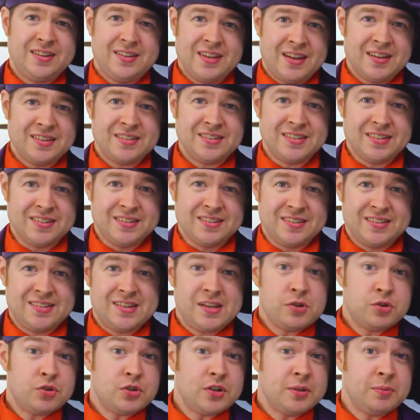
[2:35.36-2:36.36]

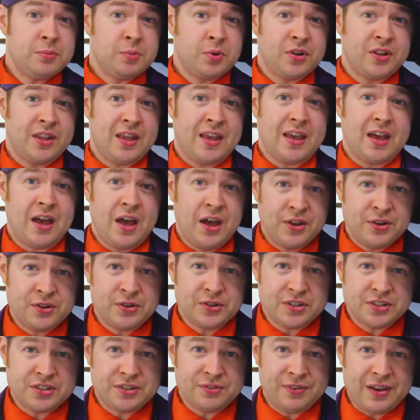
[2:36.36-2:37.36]
dozens, usually more like
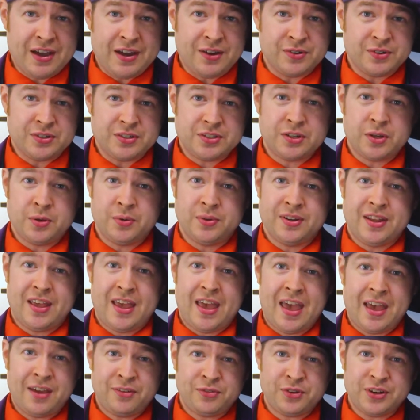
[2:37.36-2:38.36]
hundreds of hours go
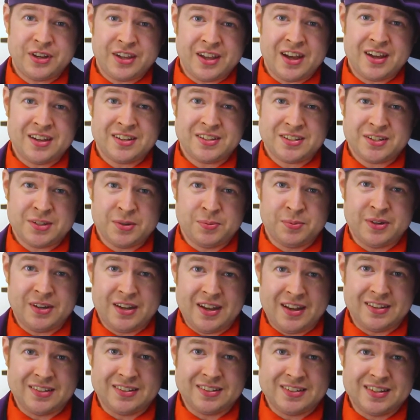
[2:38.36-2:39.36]
into every costume
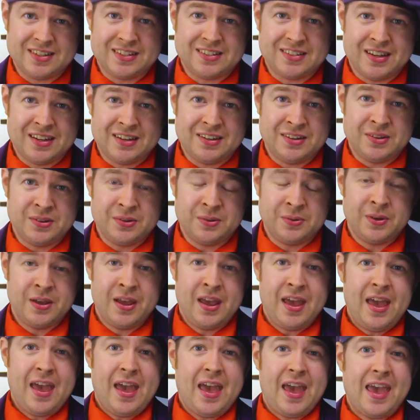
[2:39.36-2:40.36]
analysis I do,
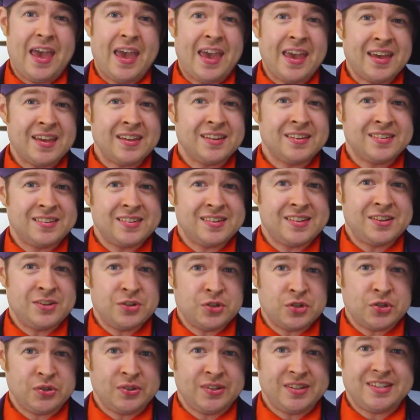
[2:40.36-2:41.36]
and
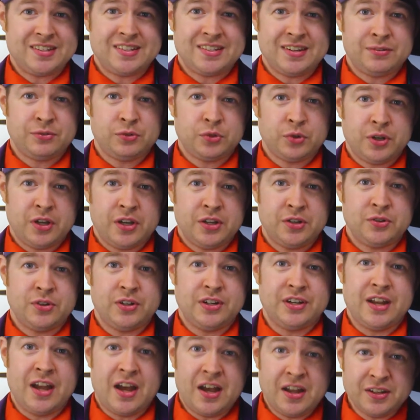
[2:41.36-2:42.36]
usually several
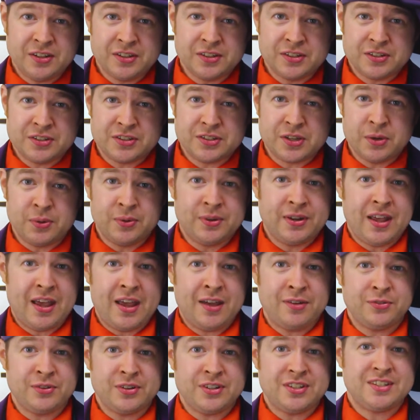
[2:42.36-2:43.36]
$100s go into
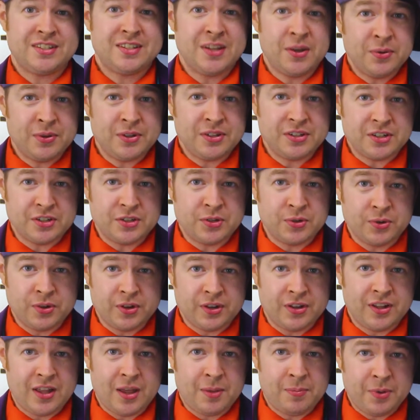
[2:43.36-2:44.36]
every sewing
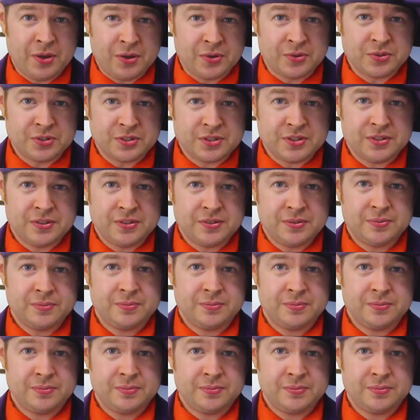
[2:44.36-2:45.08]
tutorial I post.